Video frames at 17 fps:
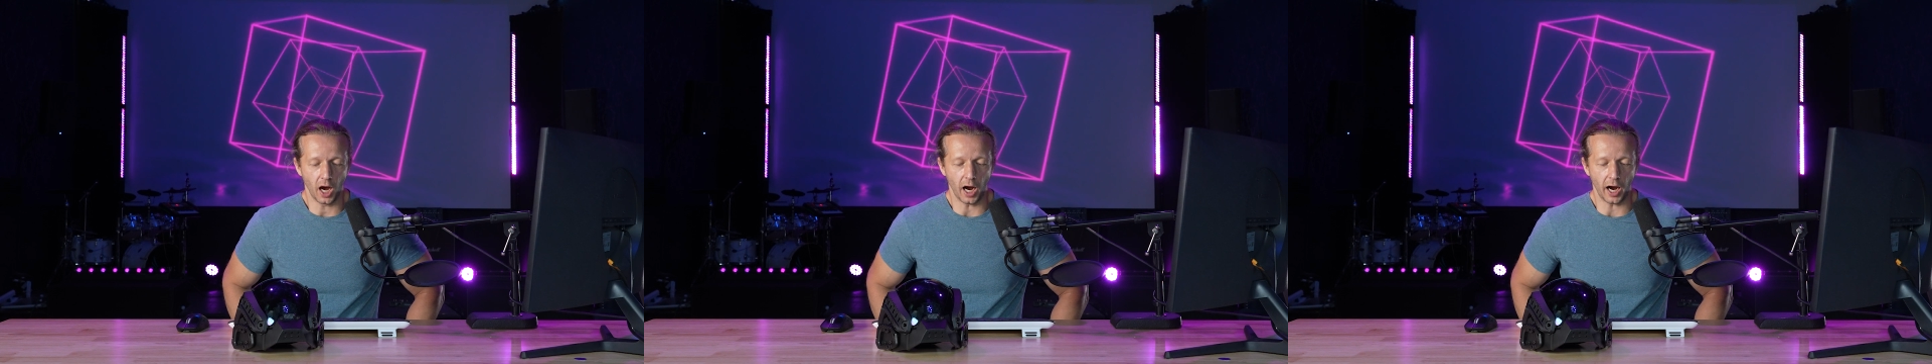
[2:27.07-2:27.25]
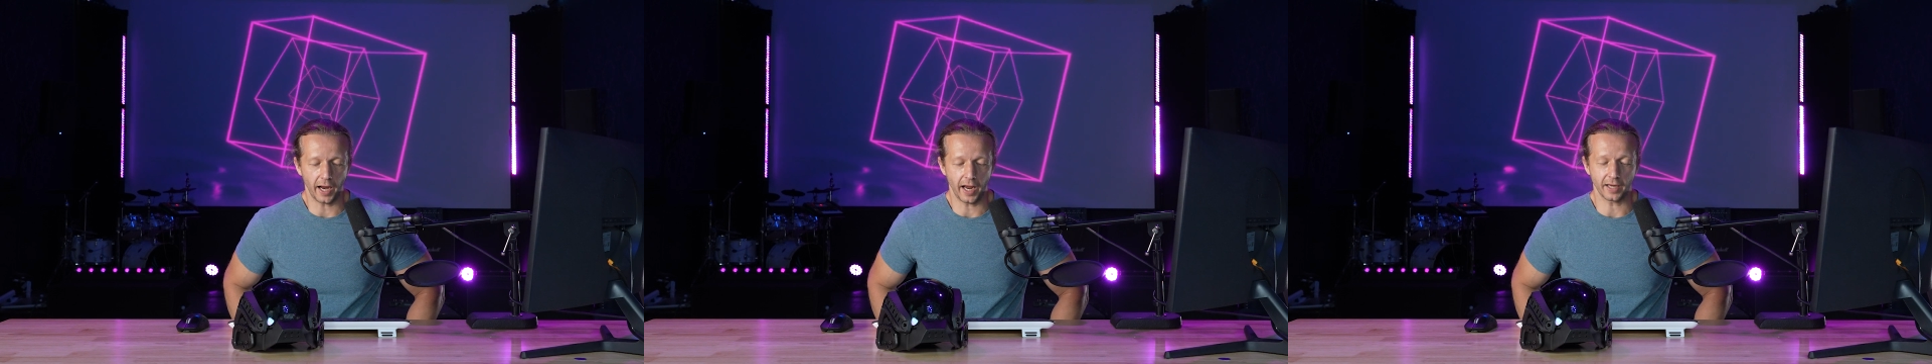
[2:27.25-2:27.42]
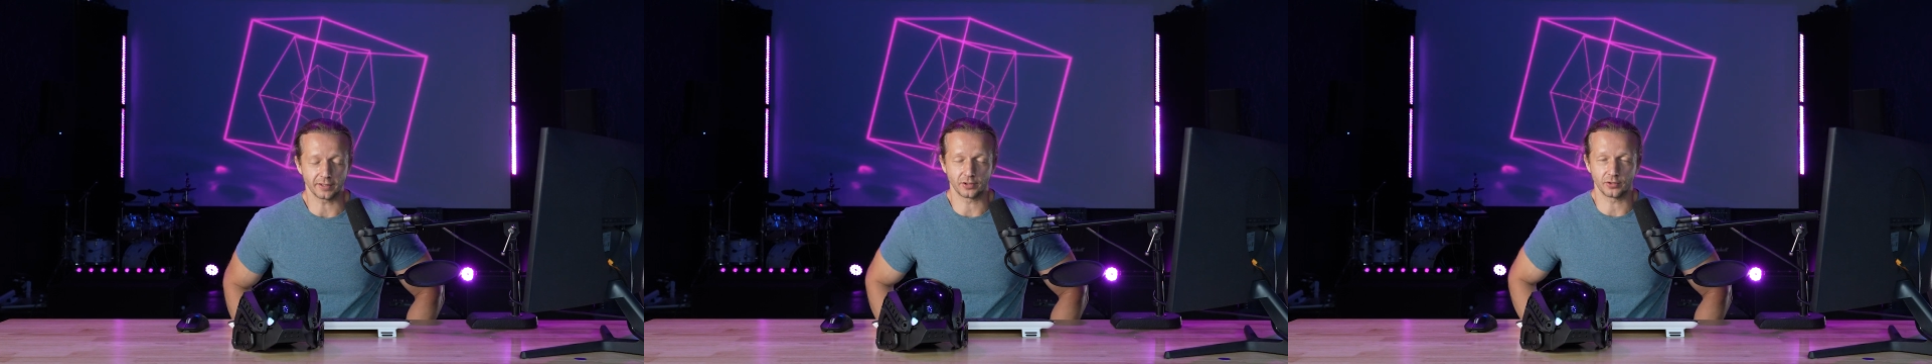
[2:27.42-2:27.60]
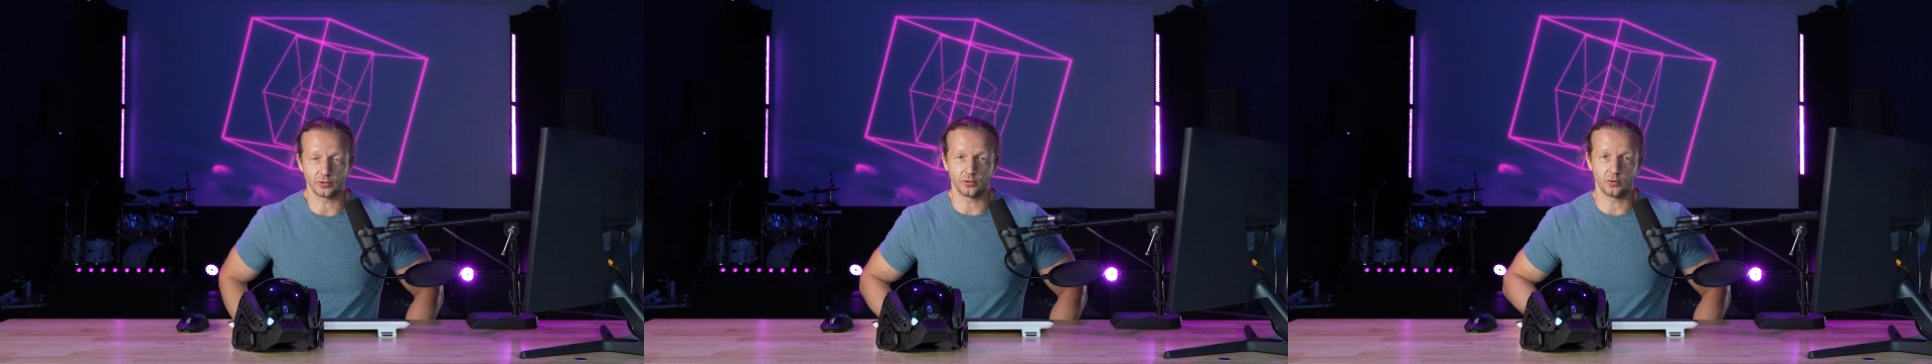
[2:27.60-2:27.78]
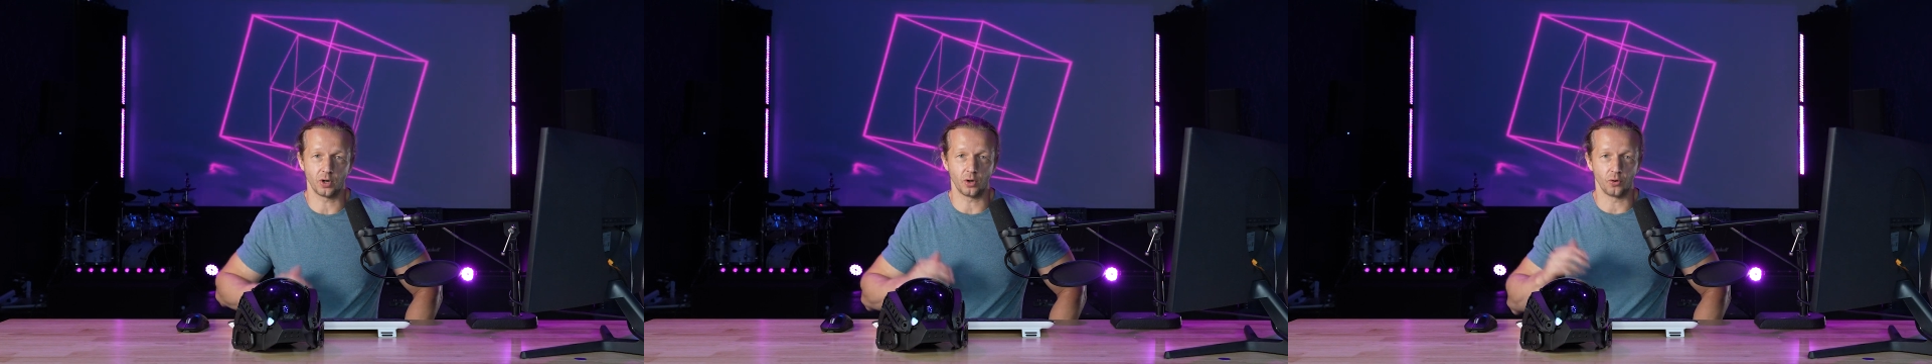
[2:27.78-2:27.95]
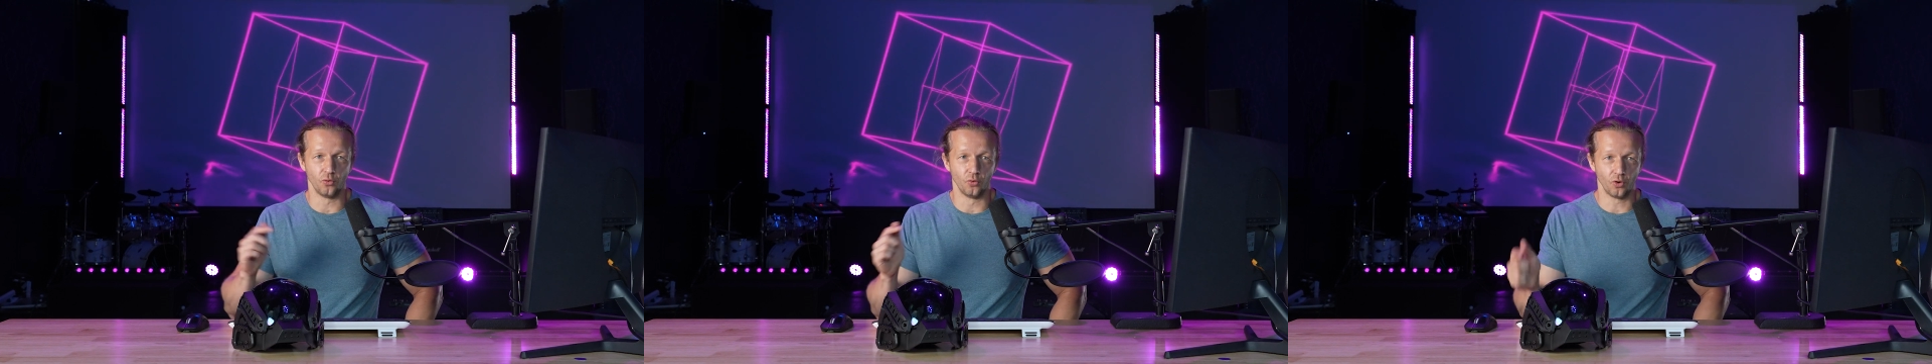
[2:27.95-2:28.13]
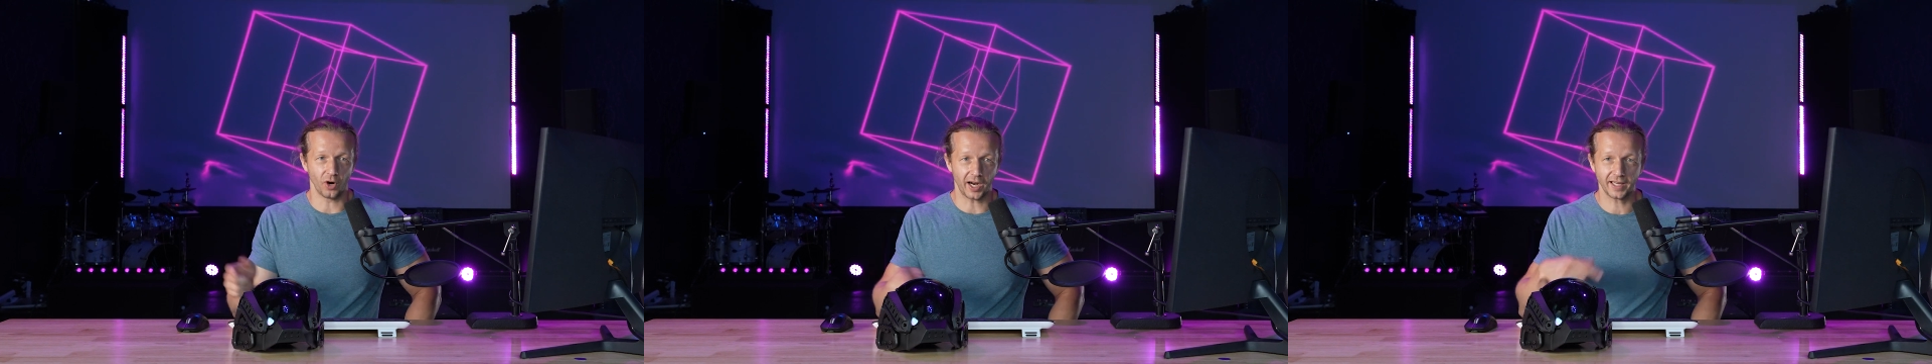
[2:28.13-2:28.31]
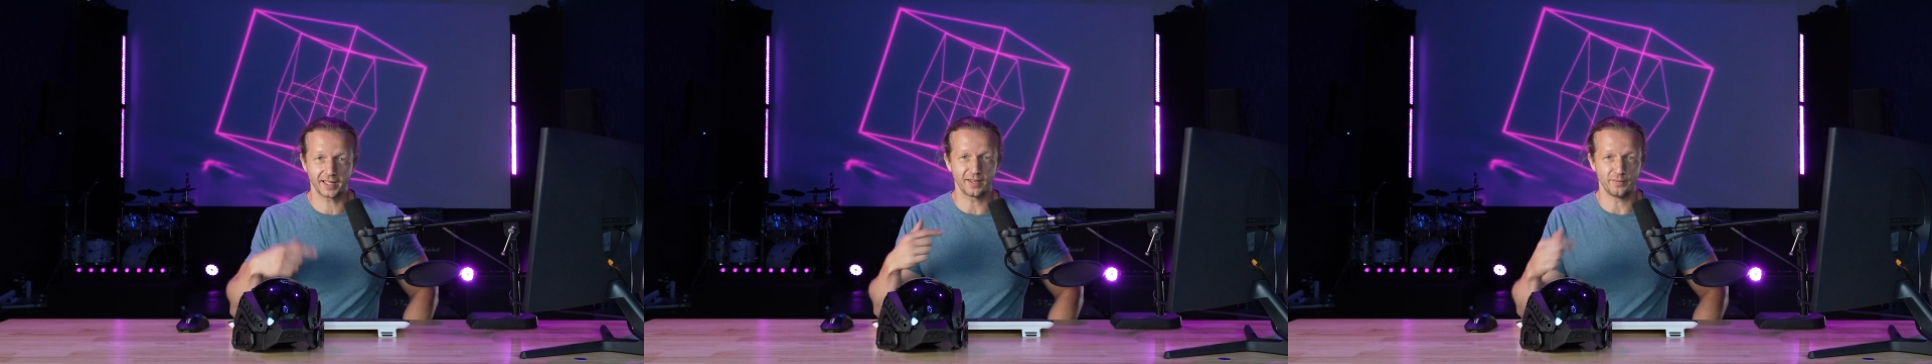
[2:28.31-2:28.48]
I had to
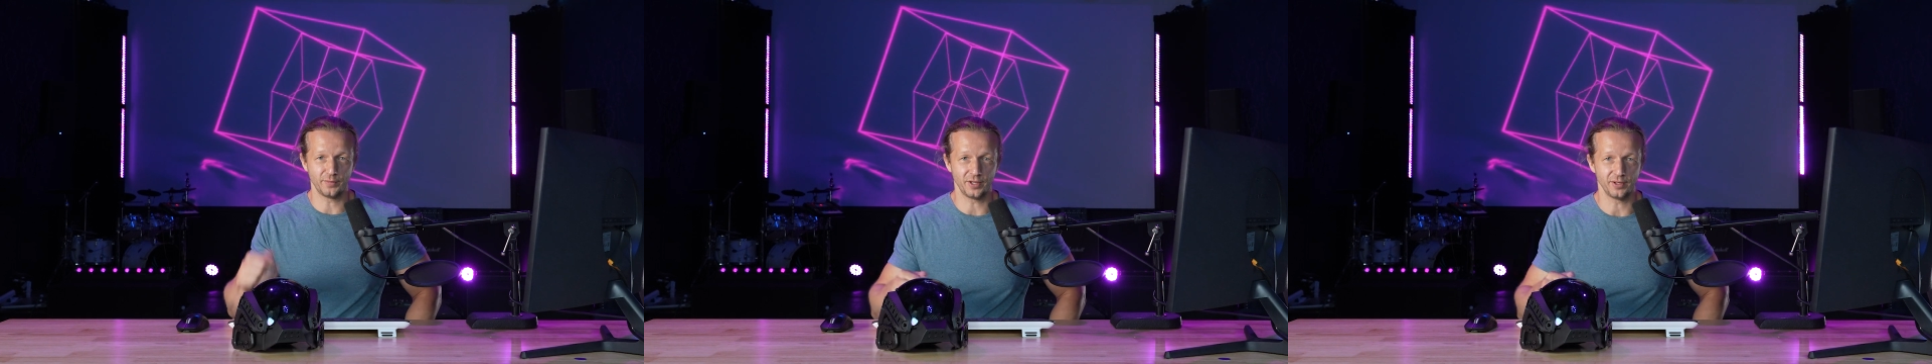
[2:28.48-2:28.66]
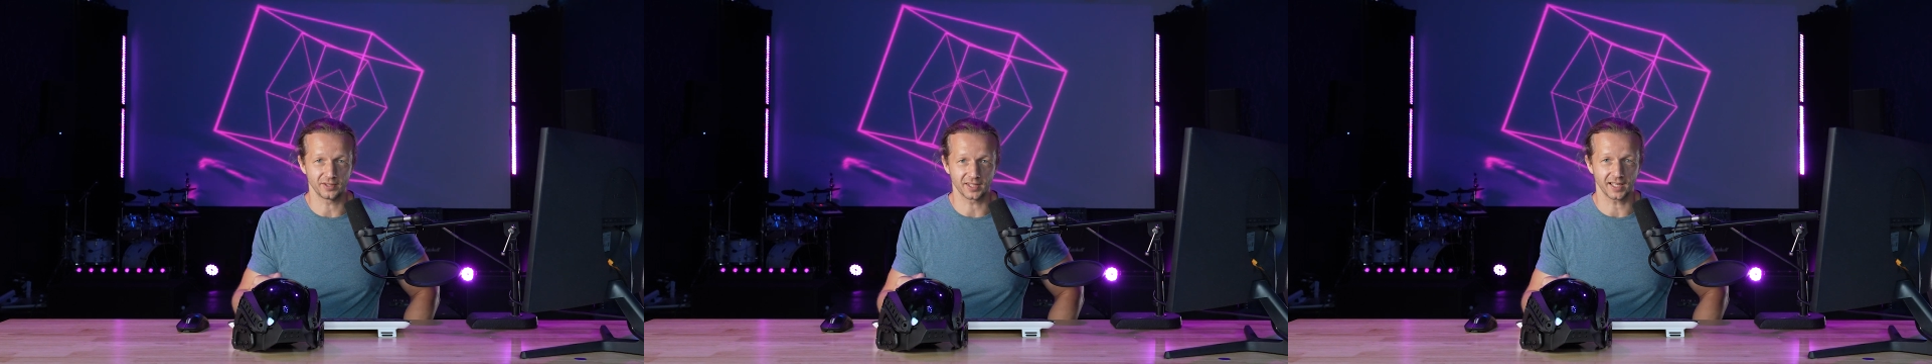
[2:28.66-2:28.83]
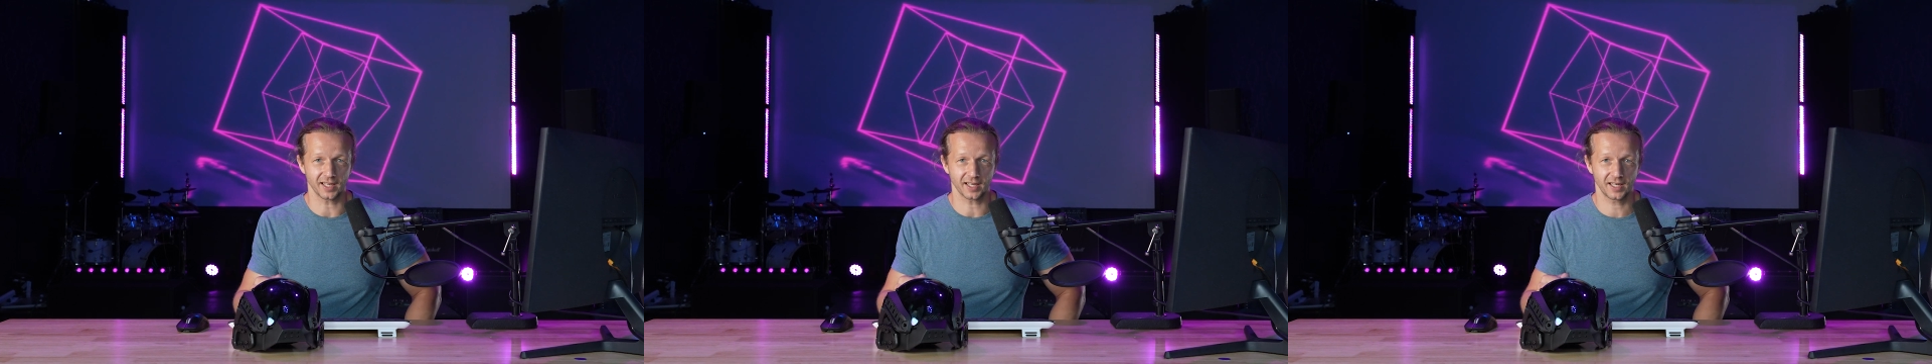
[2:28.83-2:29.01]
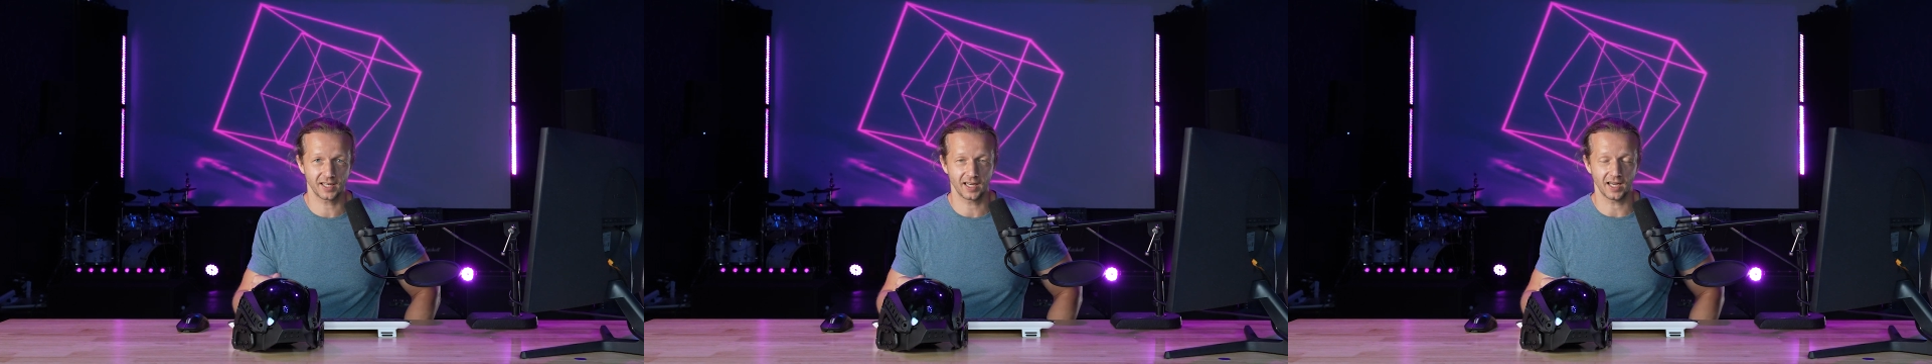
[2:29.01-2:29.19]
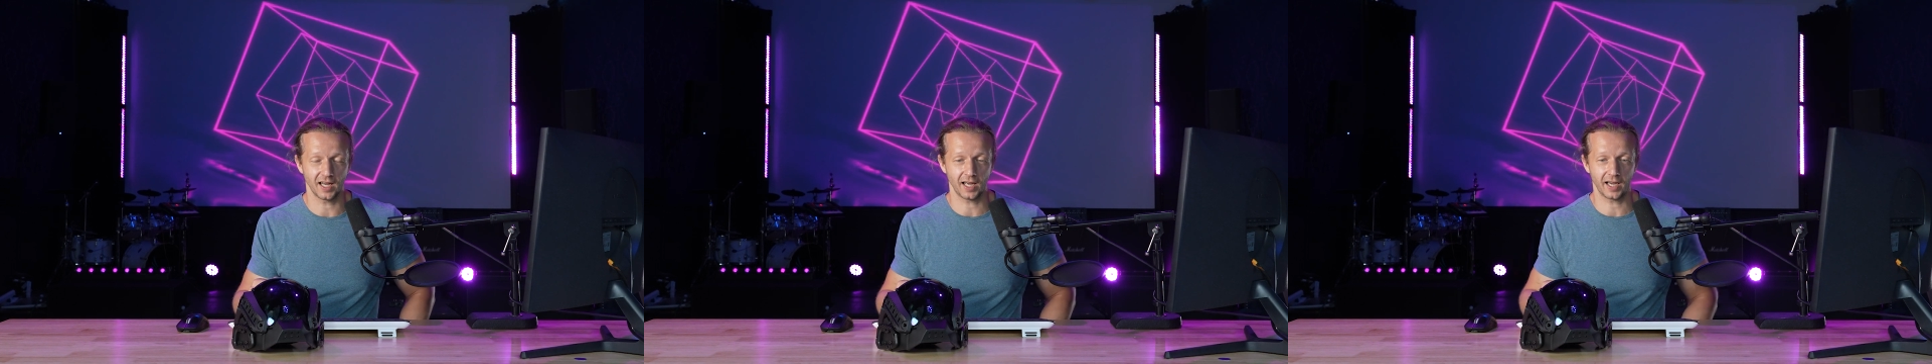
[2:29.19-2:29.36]
write the music.